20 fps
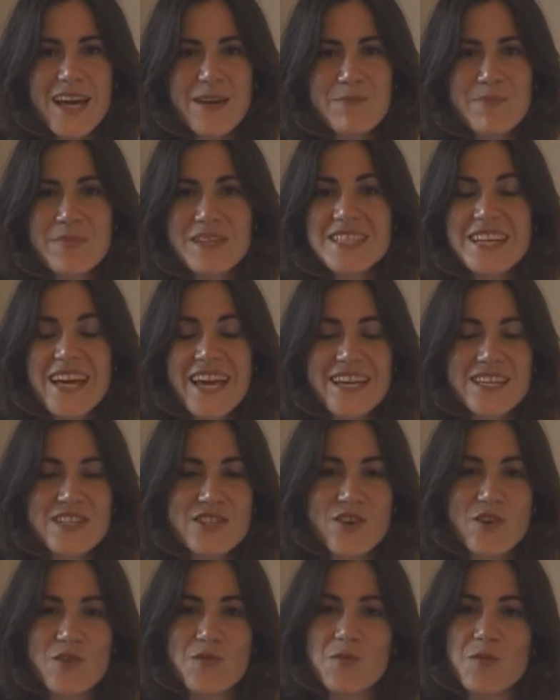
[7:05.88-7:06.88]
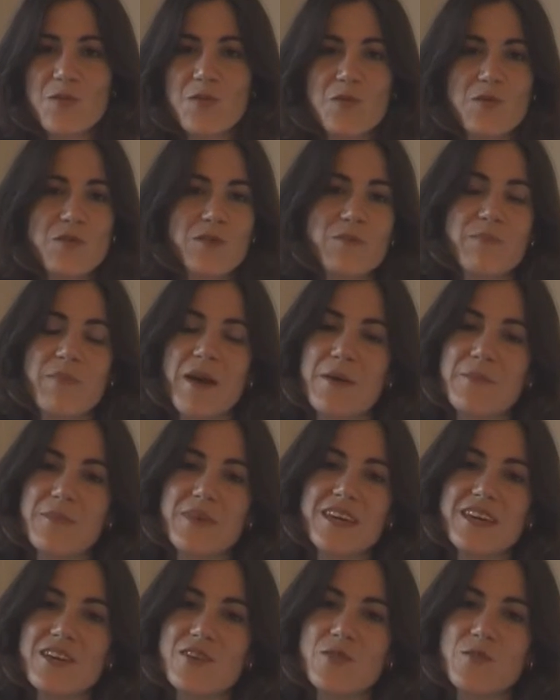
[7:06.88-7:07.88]
potato or
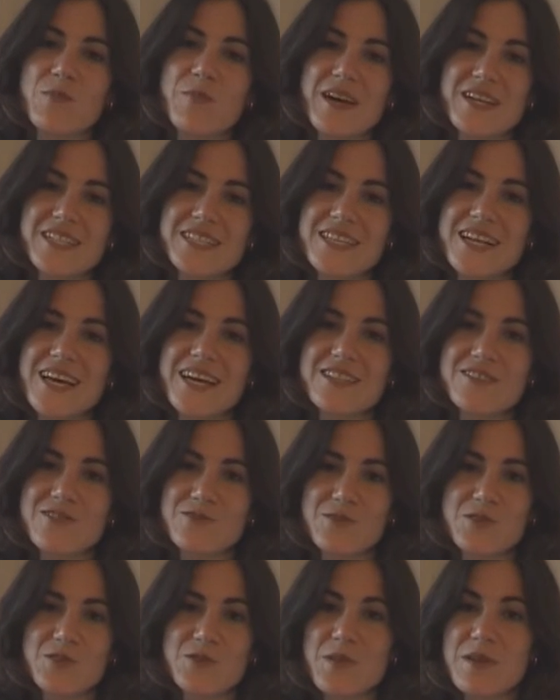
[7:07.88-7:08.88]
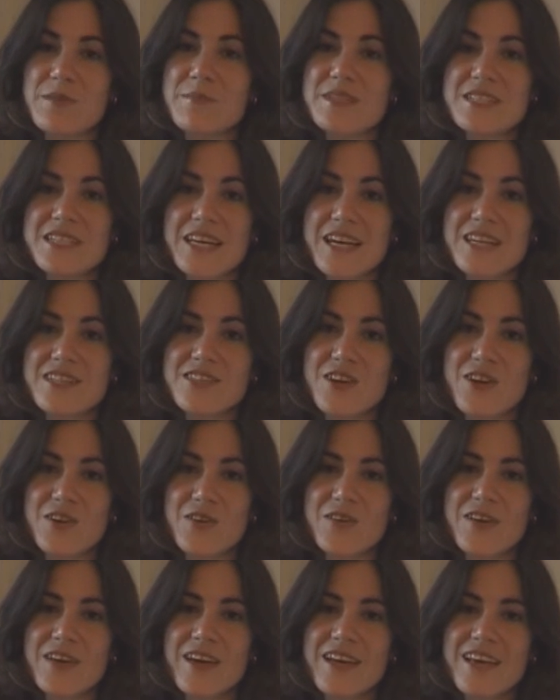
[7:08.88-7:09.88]
pumpkin or butternut or sweet potato,
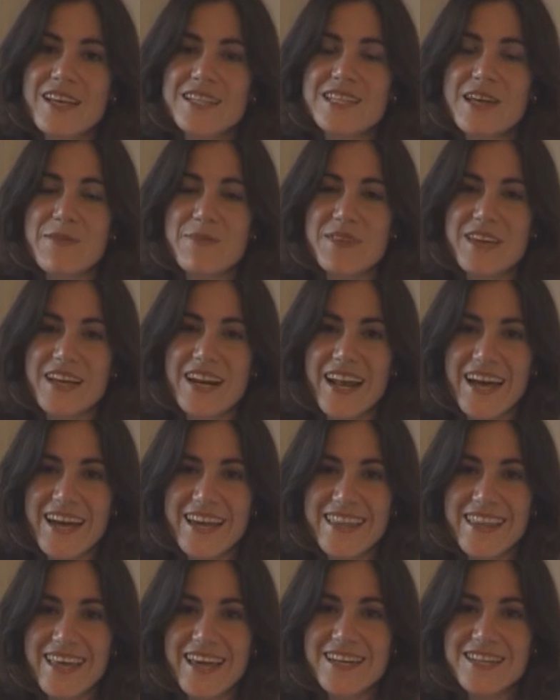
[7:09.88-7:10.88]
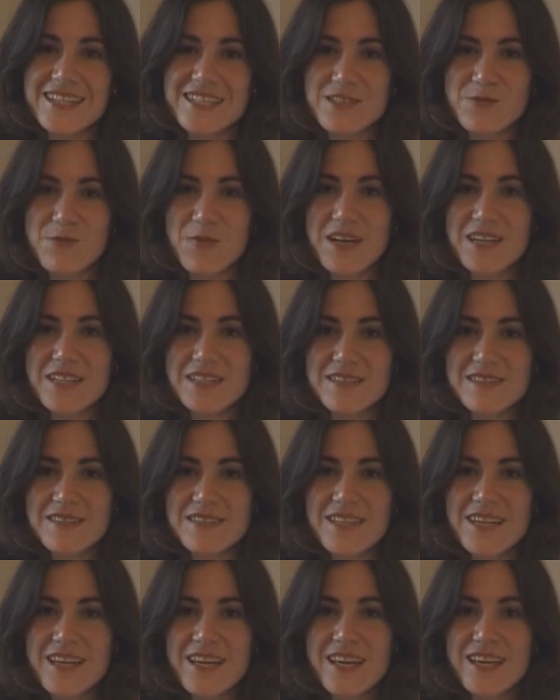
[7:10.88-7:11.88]
something like that as well.
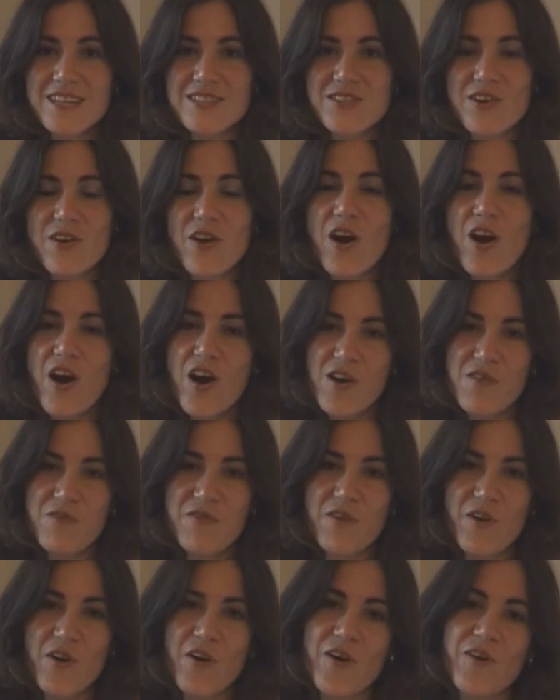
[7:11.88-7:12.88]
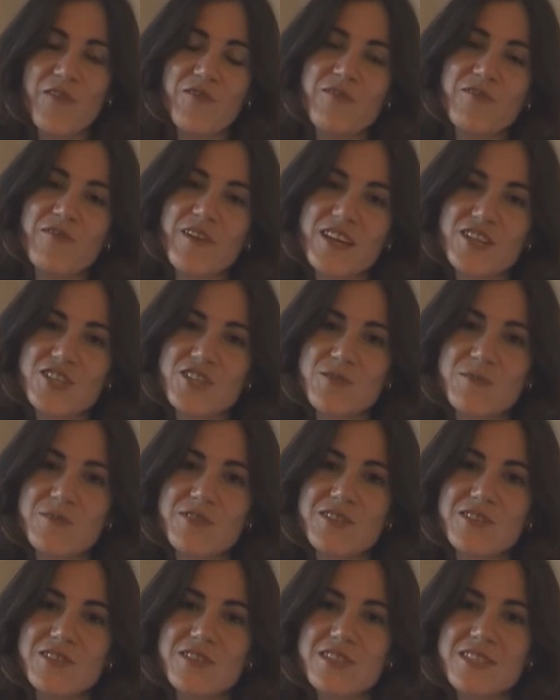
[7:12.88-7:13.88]
So half of
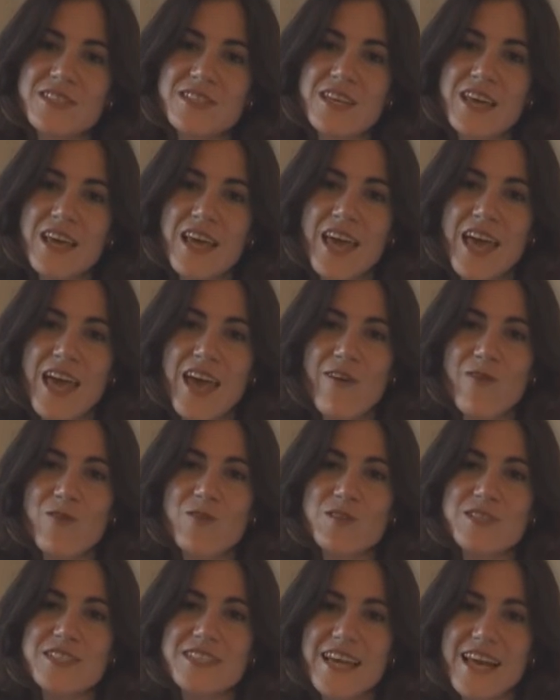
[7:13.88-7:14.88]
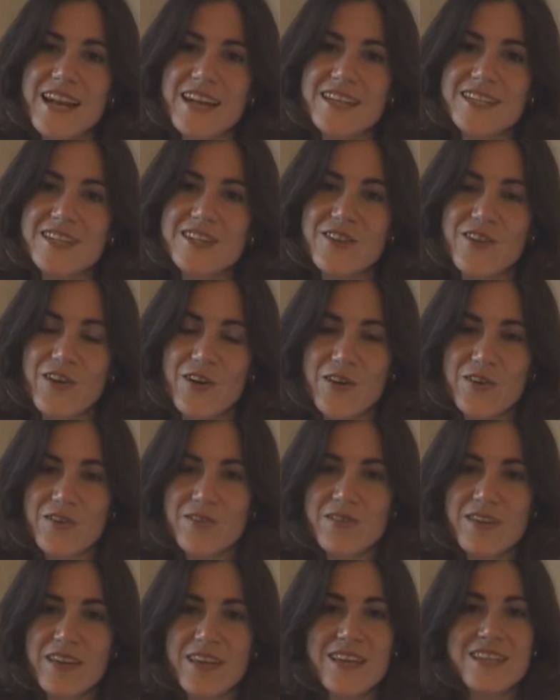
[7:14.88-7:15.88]
vegetables or salad though
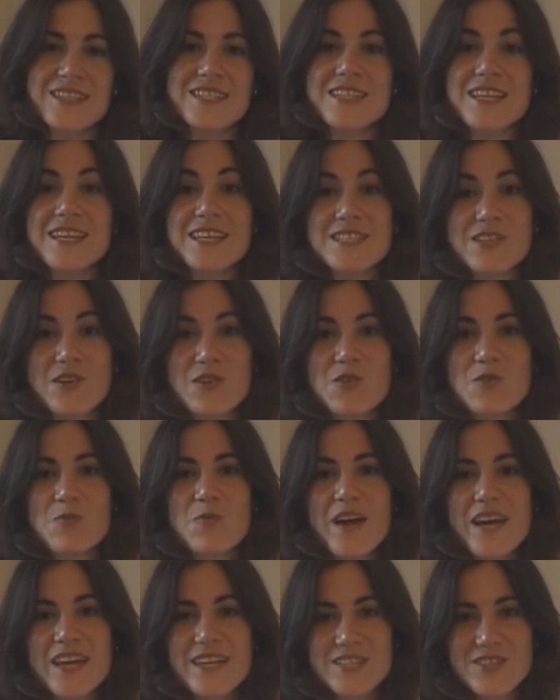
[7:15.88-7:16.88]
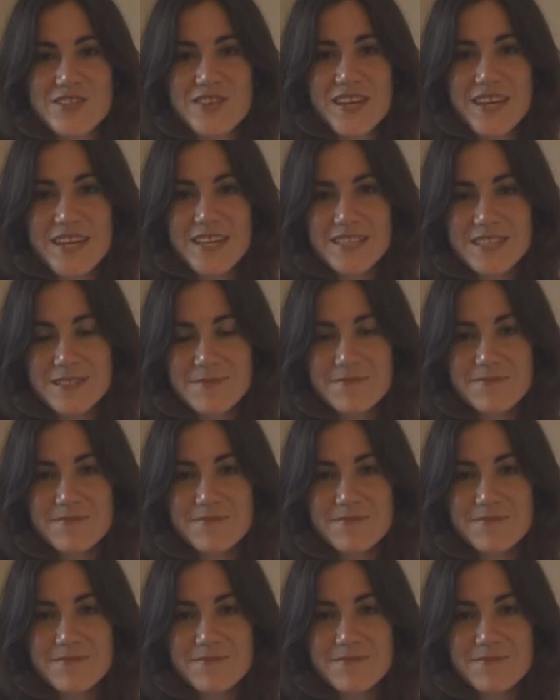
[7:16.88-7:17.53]
is a good way to eat.